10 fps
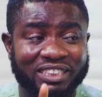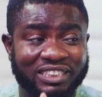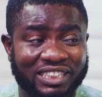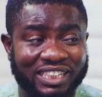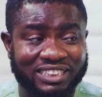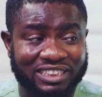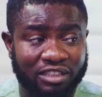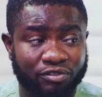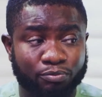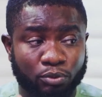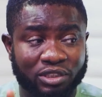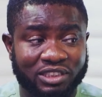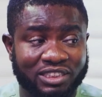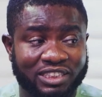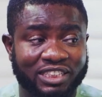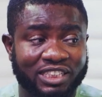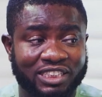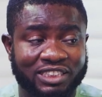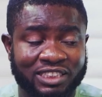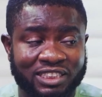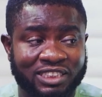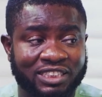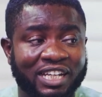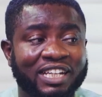recessive polycystic kidney disease